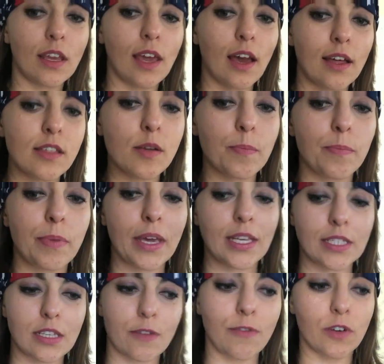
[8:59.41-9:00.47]
The other
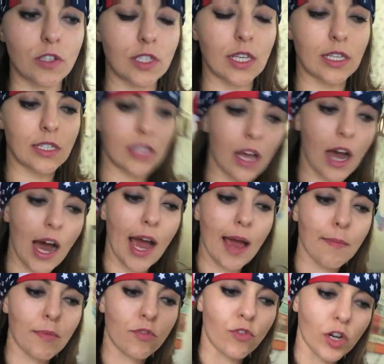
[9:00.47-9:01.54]
biggest difference is
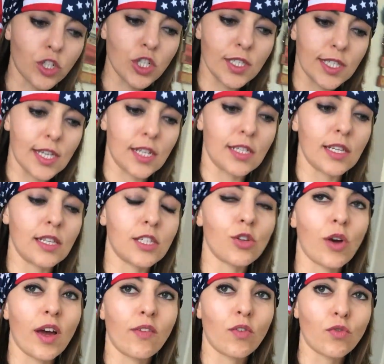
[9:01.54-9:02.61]
I'm a Russian citizen,
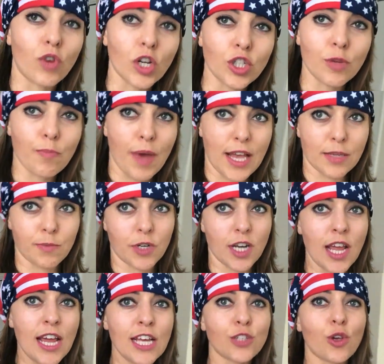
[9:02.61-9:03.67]
so I have a Russian
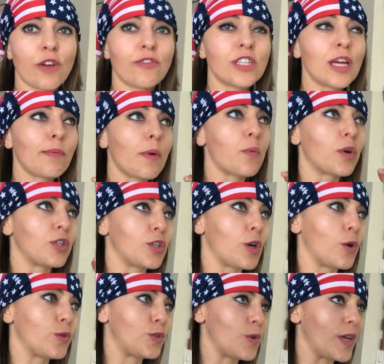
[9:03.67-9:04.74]
passport. So every time I wanted to
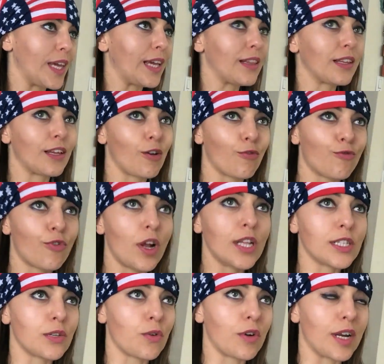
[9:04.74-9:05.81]
to England or
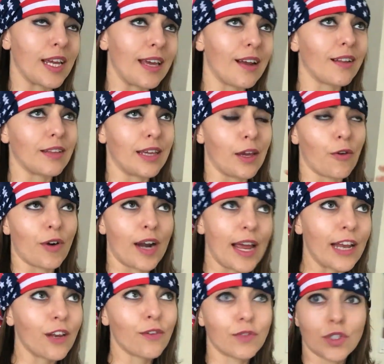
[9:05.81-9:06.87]
France or Italy or
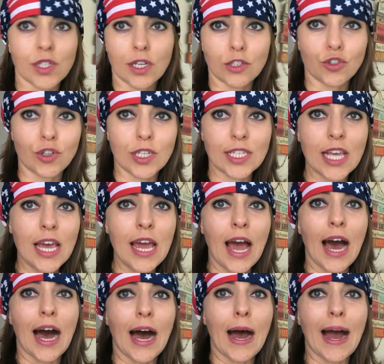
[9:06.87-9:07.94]
any of those countries,
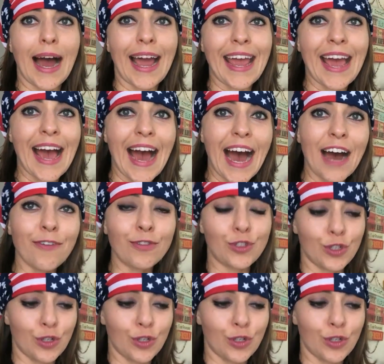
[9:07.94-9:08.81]
uh, I have